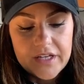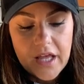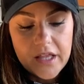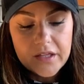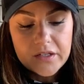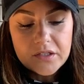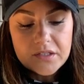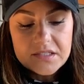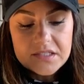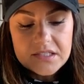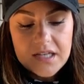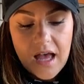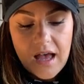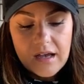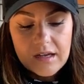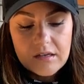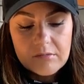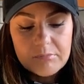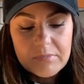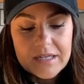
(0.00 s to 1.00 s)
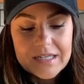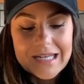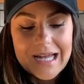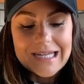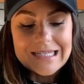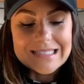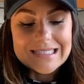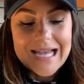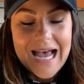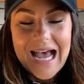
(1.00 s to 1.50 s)
a little snug, but
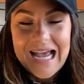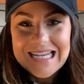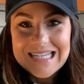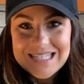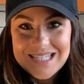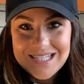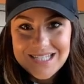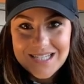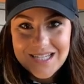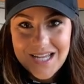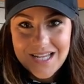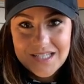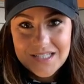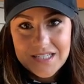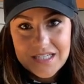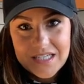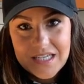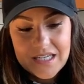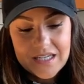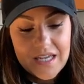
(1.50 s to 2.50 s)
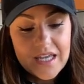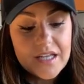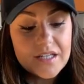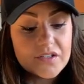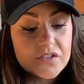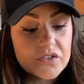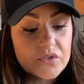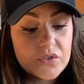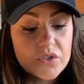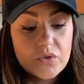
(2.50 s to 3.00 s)
not tight and digging
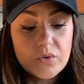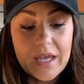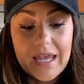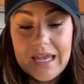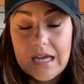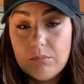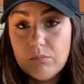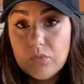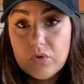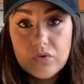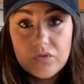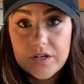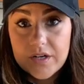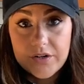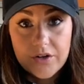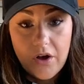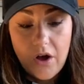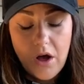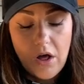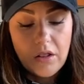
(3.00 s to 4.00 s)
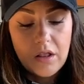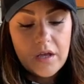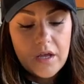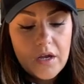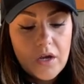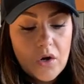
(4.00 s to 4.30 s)
in so you can't move it at all.